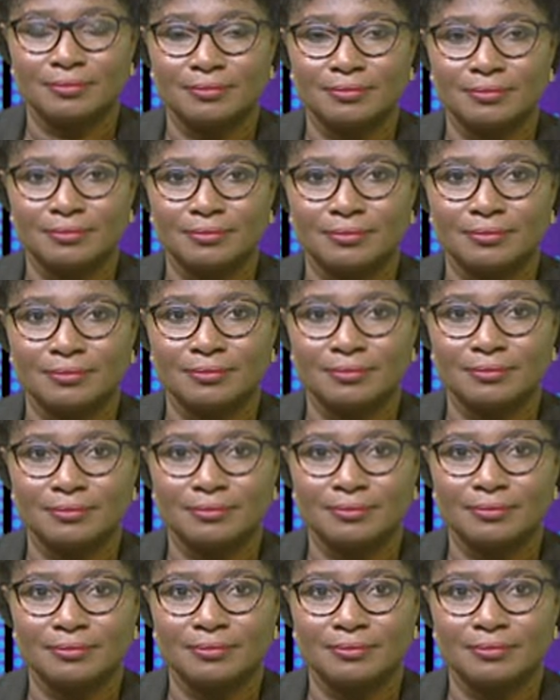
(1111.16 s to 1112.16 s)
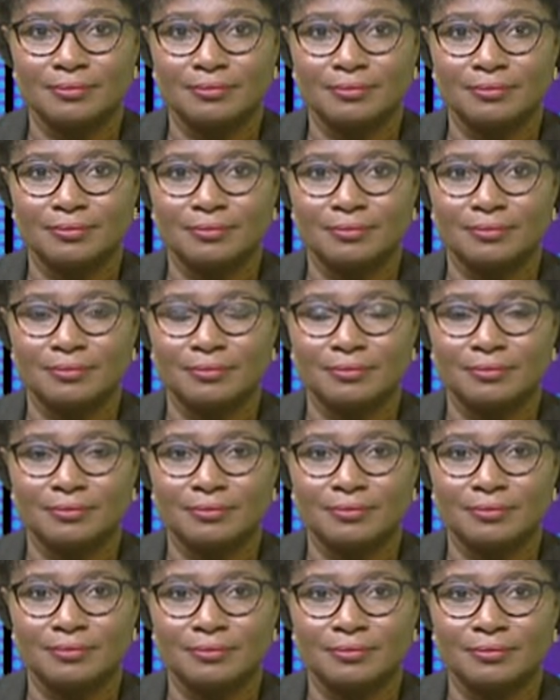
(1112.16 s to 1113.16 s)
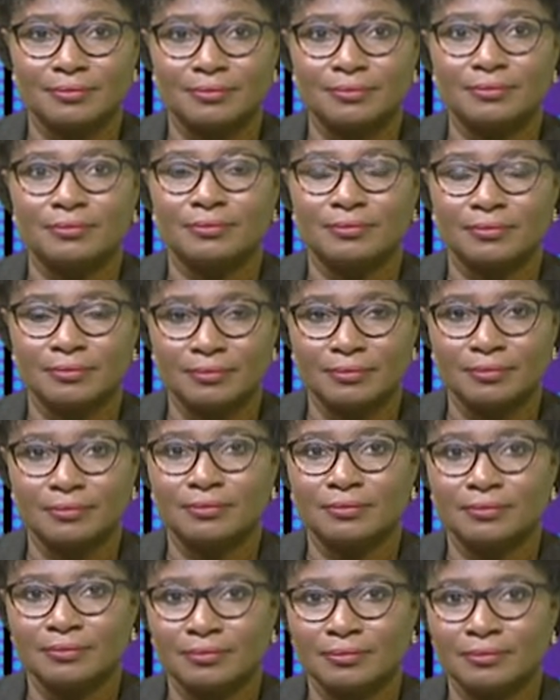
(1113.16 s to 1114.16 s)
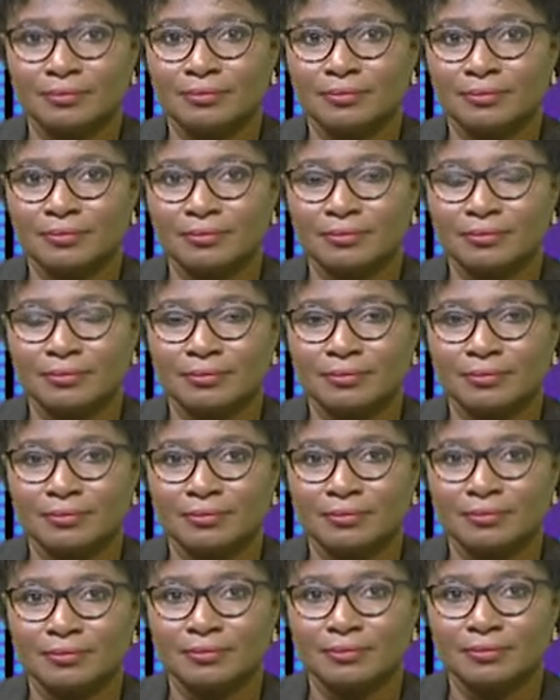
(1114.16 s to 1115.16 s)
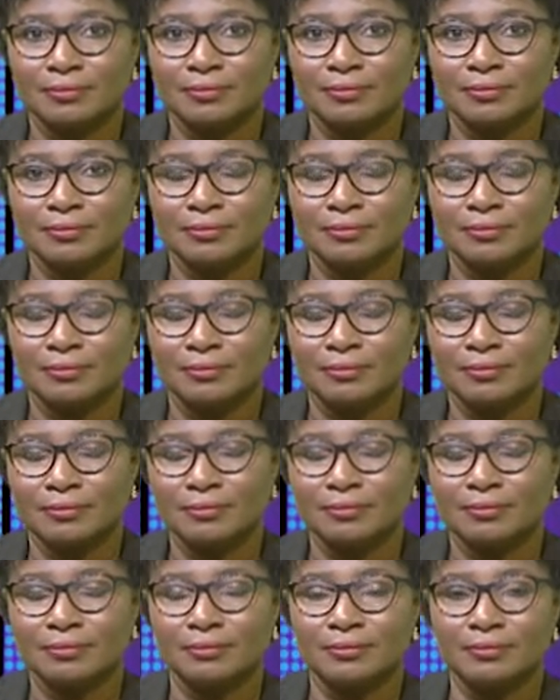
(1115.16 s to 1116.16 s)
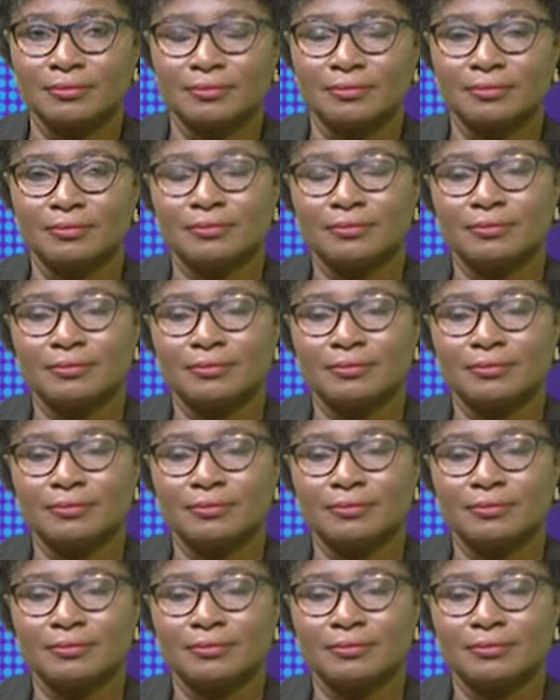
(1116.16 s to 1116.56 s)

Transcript: (silent)